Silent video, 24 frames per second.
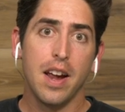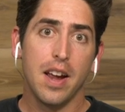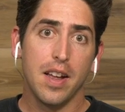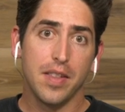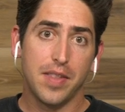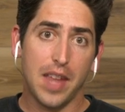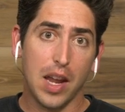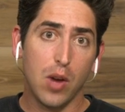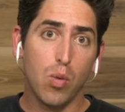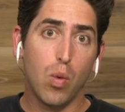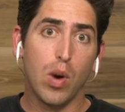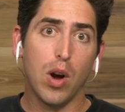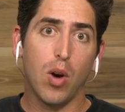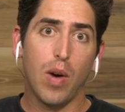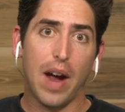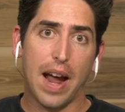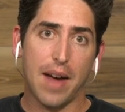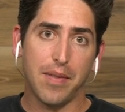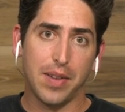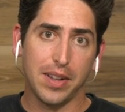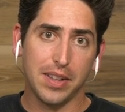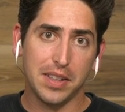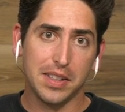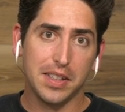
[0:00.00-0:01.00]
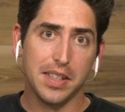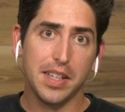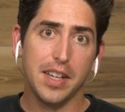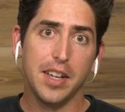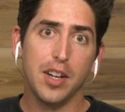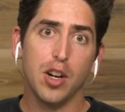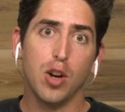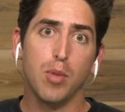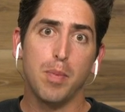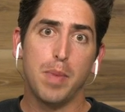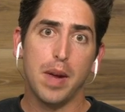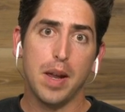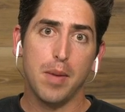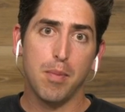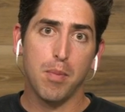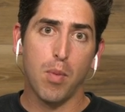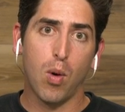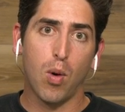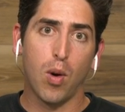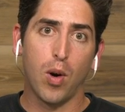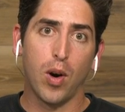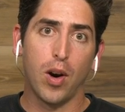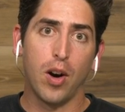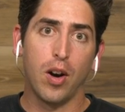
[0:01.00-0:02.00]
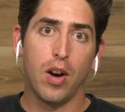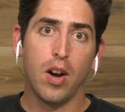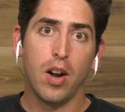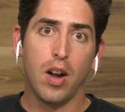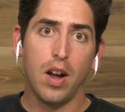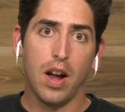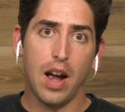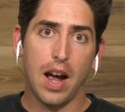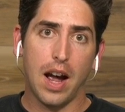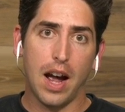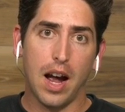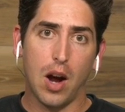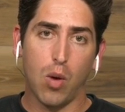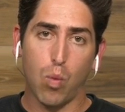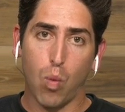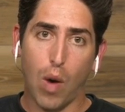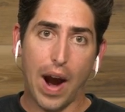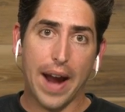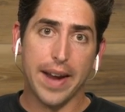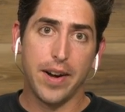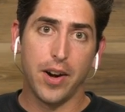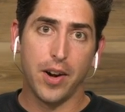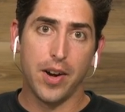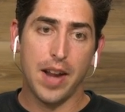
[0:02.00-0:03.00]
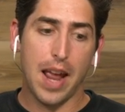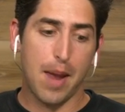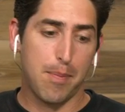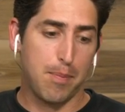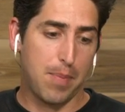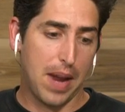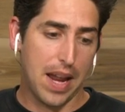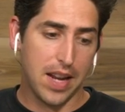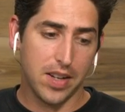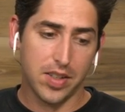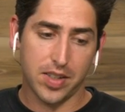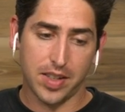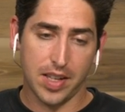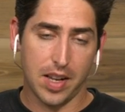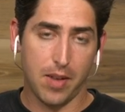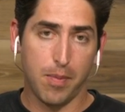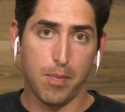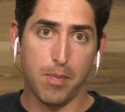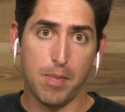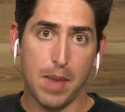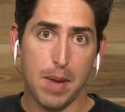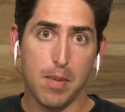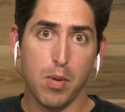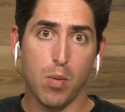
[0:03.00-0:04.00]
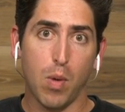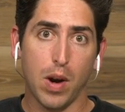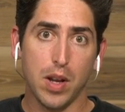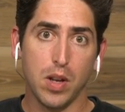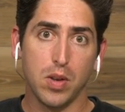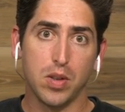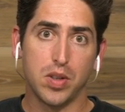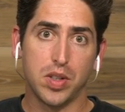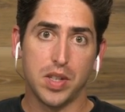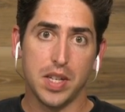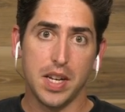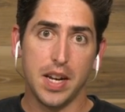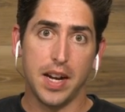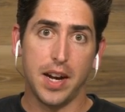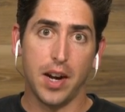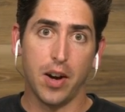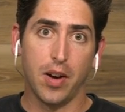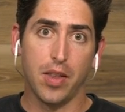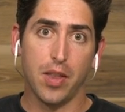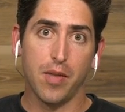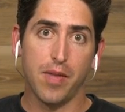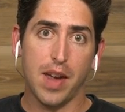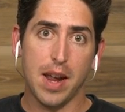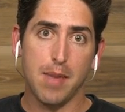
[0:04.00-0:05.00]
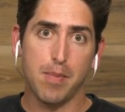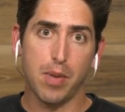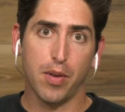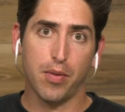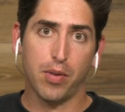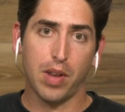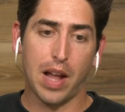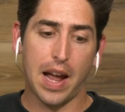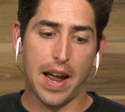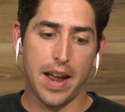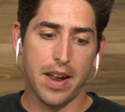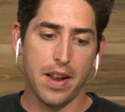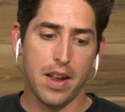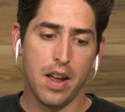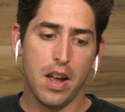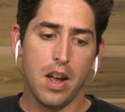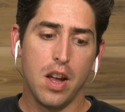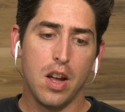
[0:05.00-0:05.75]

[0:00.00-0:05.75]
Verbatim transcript: they will have a little bit more uh, wider net base than maybe what you see here in the Vaporfly,